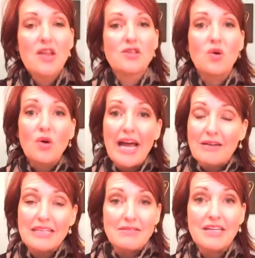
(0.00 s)
This whole
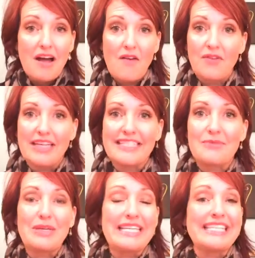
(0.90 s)
countdown to confidence,
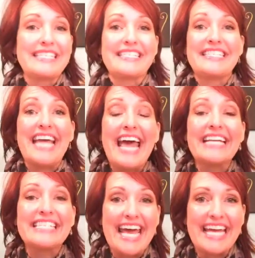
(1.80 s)
what it is, is
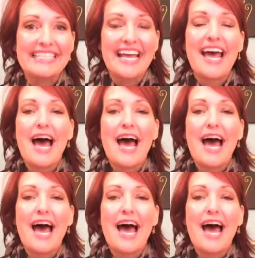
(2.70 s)
10 days.